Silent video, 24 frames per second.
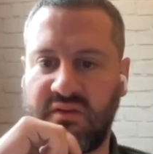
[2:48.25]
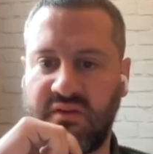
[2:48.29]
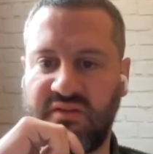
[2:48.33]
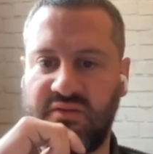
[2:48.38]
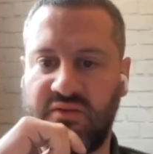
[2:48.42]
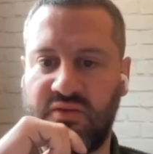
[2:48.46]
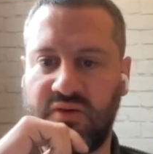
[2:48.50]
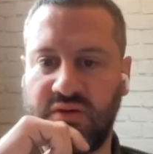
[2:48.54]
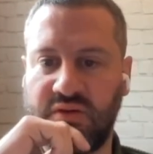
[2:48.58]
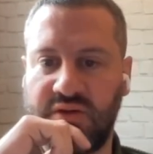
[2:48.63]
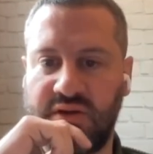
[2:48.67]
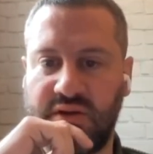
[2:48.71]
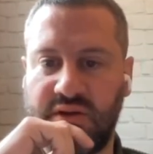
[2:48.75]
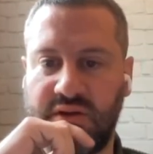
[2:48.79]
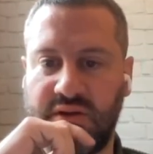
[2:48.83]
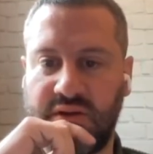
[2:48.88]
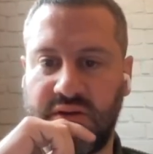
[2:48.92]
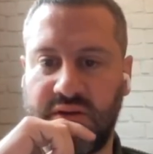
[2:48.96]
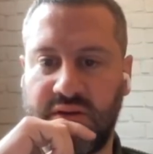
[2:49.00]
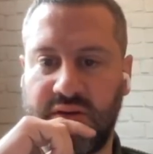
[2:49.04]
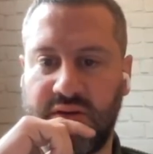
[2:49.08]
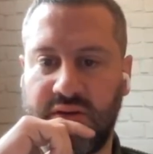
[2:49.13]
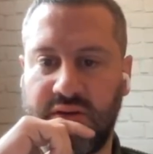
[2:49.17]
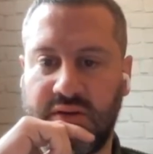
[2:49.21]
Okay, so we've
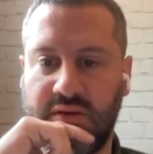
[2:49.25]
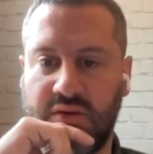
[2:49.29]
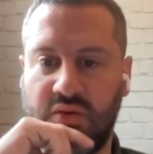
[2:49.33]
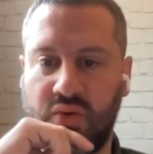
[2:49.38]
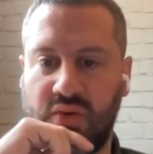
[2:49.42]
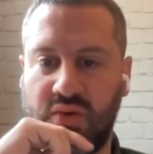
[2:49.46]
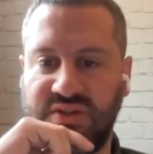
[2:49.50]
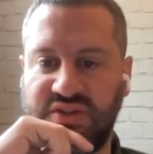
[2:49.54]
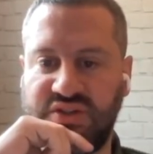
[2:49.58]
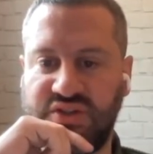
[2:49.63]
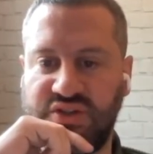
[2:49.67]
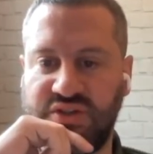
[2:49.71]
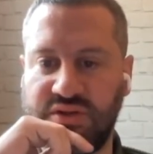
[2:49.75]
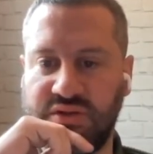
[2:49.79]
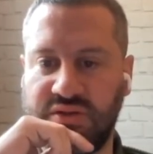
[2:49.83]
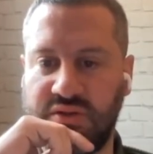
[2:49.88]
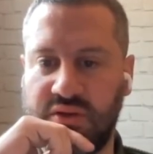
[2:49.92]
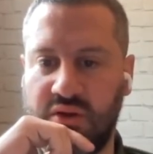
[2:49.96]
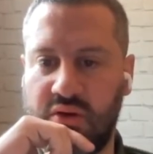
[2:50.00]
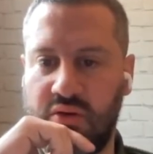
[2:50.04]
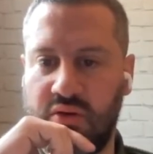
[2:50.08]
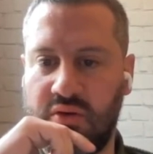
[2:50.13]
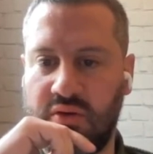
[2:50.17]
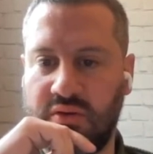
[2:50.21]
got a
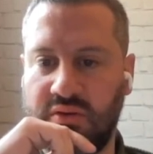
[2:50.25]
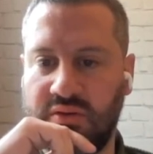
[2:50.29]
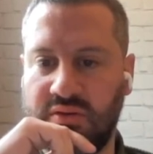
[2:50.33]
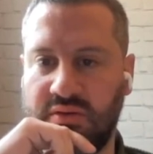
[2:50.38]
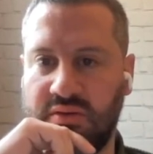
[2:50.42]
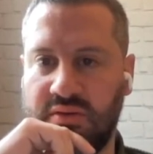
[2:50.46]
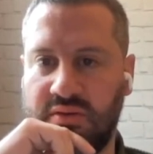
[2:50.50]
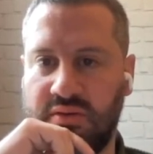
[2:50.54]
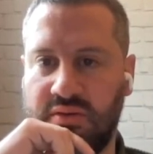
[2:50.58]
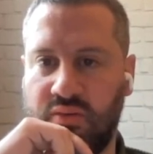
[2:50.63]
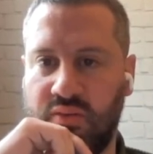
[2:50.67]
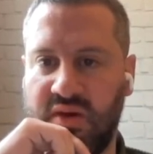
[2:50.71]
question on